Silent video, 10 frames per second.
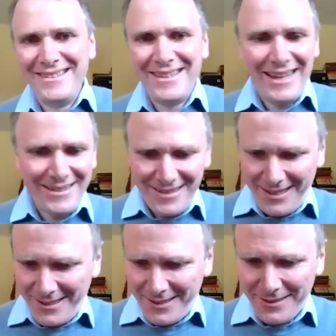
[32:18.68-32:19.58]
Thanks,
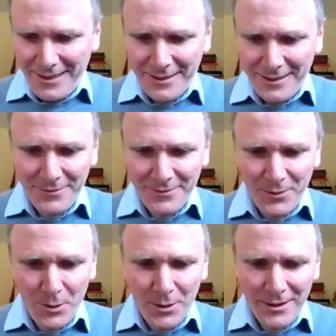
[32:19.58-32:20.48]
Dan, and thanks
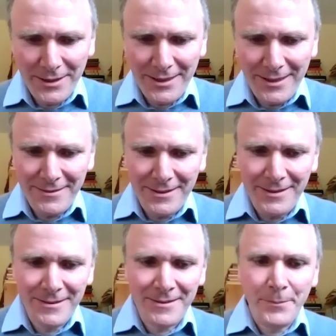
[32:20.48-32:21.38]
for
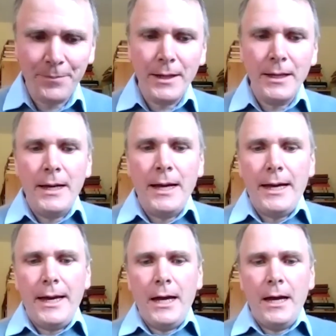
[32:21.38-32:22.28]
organizing this.
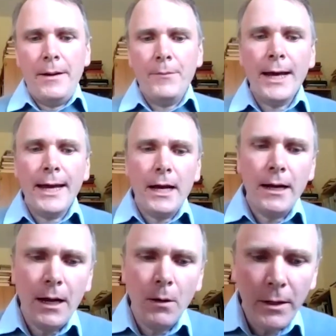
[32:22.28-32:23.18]

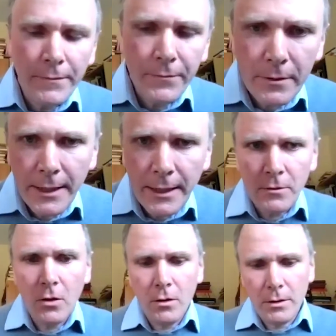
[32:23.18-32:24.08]
Okay, I want
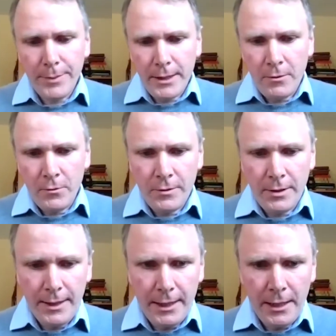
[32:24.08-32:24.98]
today to
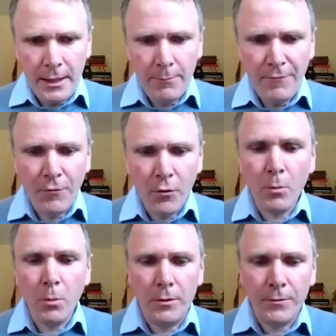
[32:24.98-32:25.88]
talk about
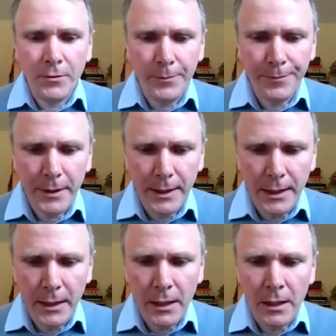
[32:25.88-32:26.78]
four
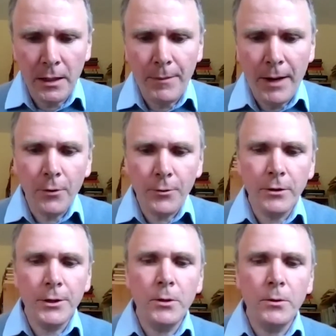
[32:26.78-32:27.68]
words,
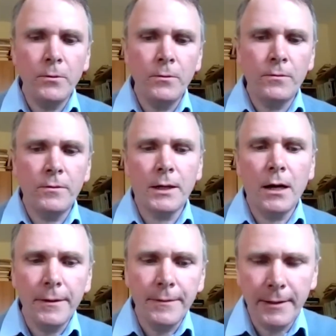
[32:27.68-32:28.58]
how they're used,
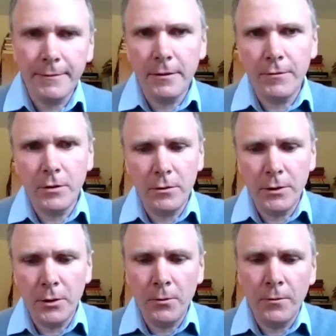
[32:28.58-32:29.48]
the context of
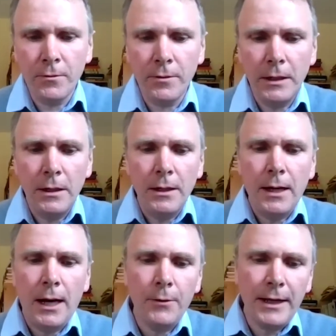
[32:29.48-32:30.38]
their use,
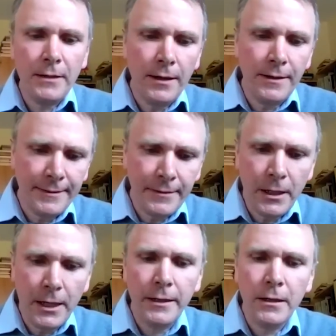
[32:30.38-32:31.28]
how that context
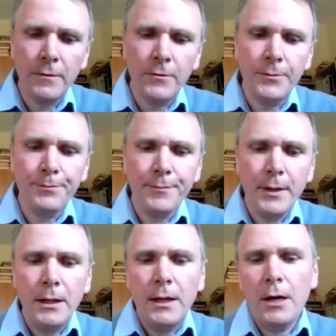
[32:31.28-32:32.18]
changes,
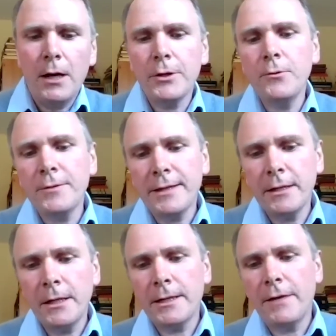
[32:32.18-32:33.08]
how their use can
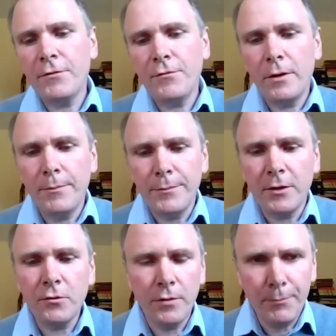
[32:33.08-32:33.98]
shift from
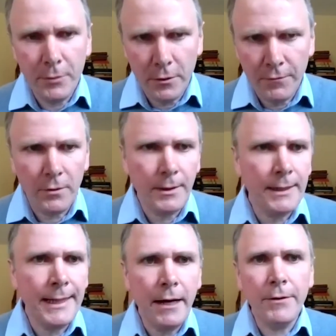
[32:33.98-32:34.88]
descriptive to
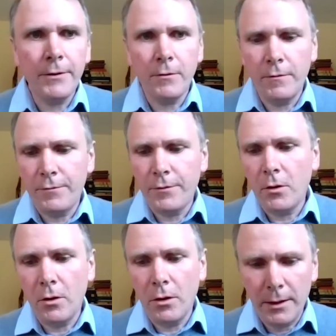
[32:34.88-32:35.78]
declarative,
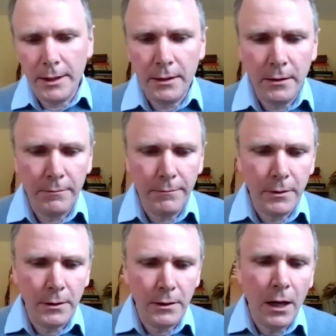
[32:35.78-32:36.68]
or in
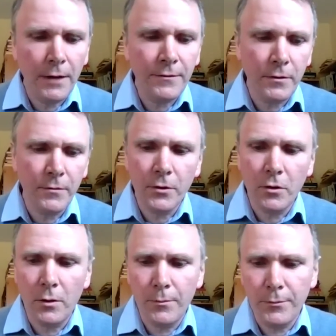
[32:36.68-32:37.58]
Austin's
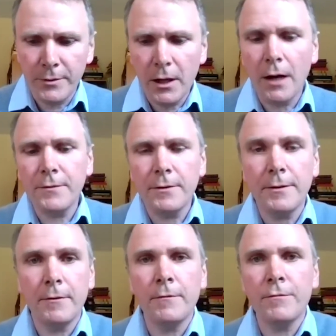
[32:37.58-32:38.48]
terms,
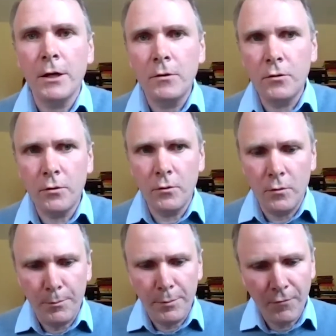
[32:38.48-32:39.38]
constitutive
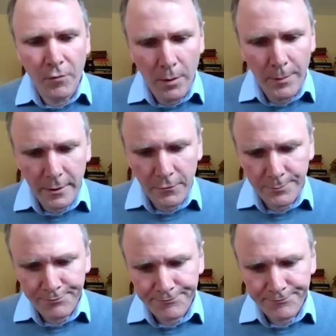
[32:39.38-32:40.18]
to performative,